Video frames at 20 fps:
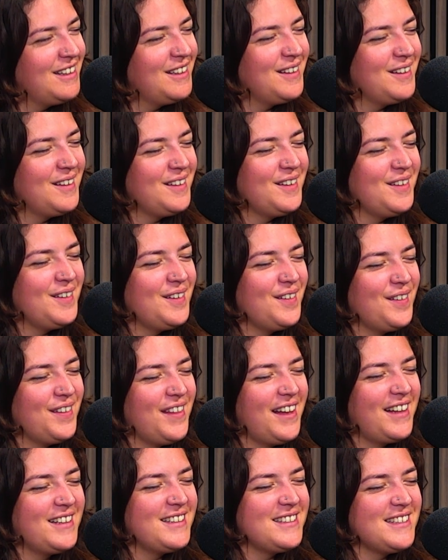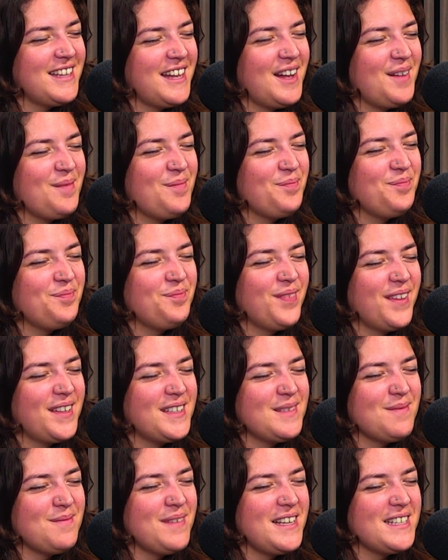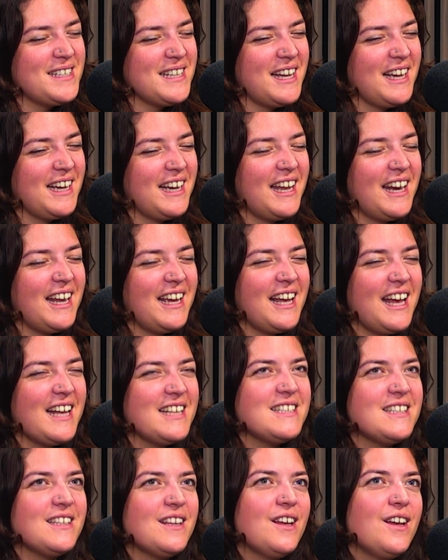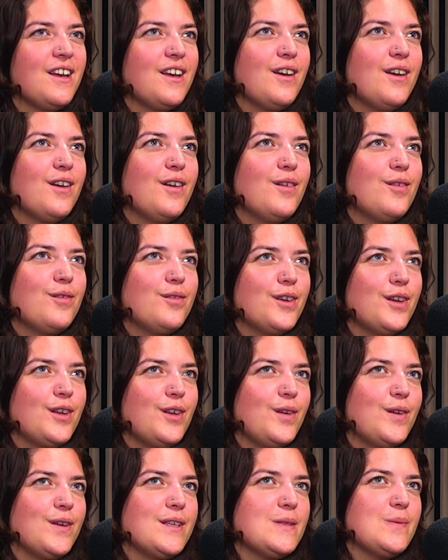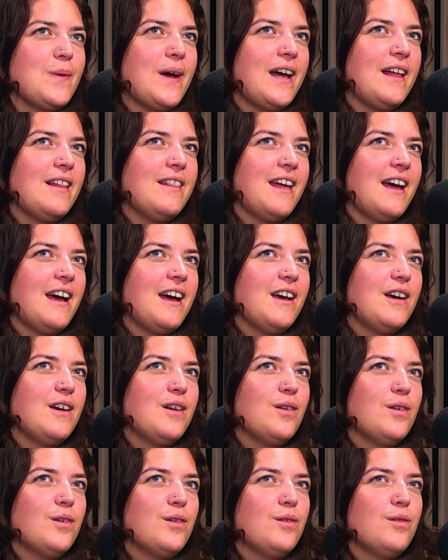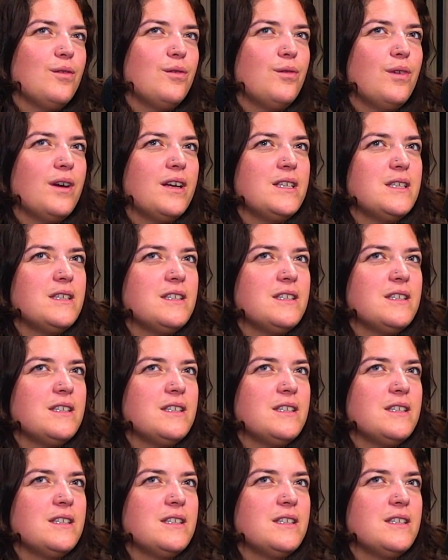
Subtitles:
No, that's amazing. And I guess for you as well, that what